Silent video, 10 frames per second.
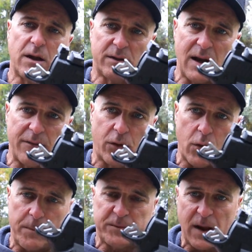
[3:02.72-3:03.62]
it doesn't have a
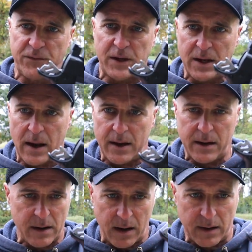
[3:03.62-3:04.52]
grip safety.
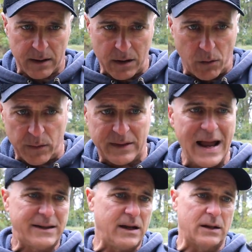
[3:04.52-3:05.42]
You know, with
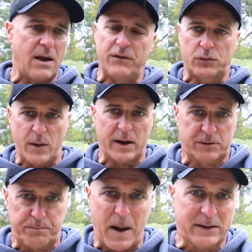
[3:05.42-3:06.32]
1911s, we
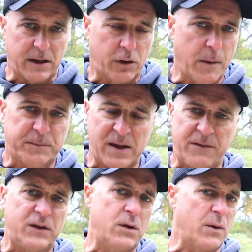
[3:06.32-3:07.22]
expect a grip
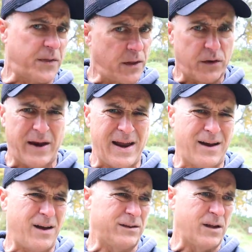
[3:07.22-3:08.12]
safety. With other
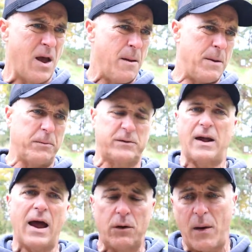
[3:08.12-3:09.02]
handguns, people
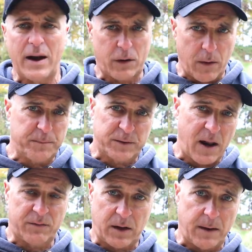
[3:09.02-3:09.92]
say, I don't want a grip
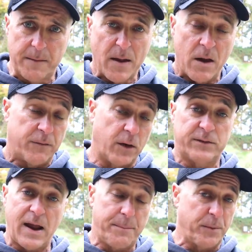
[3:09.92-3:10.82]
safety. For
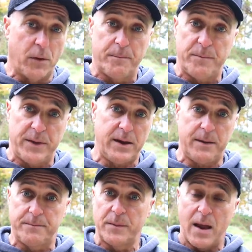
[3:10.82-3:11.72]
example,
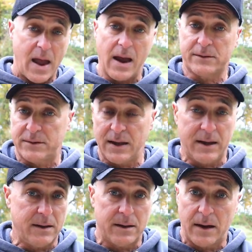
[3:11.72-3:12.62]
the
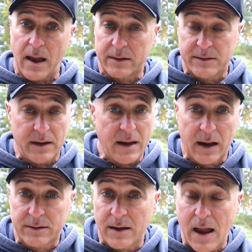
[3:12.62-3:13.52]

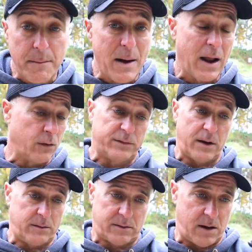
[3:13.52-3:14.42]
XDM models,
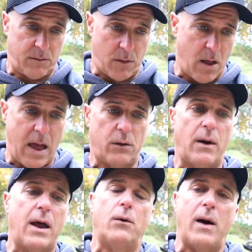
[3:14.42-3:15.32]
they say, well, I
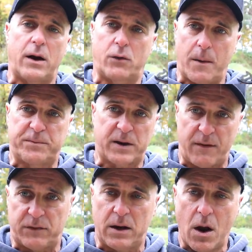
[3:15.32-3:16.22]
don't want a grip
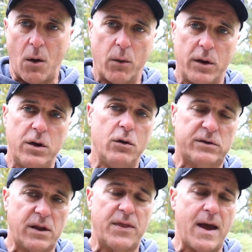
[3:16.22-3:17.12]
safety. We're
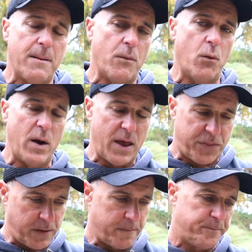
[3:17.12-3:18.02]
used to them with